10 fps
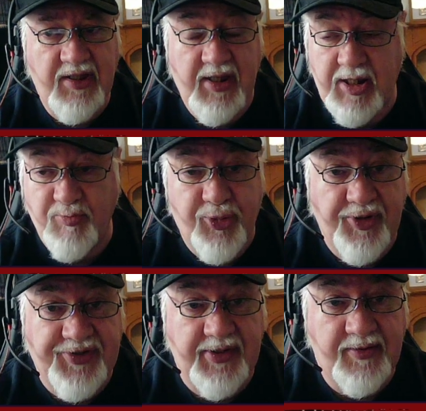in
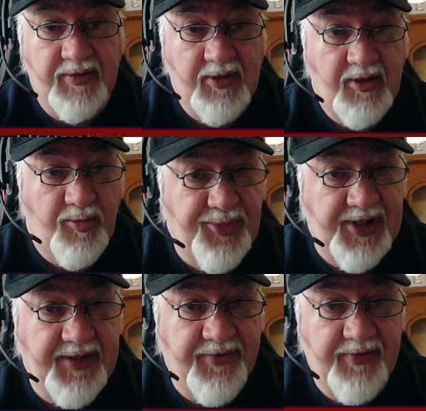prison
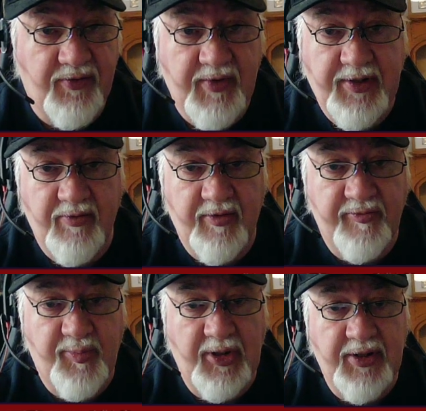beneath the Arena of
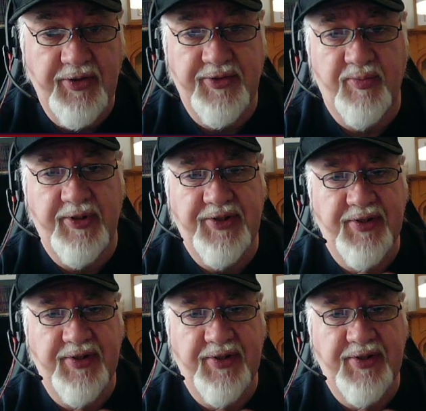Blood, which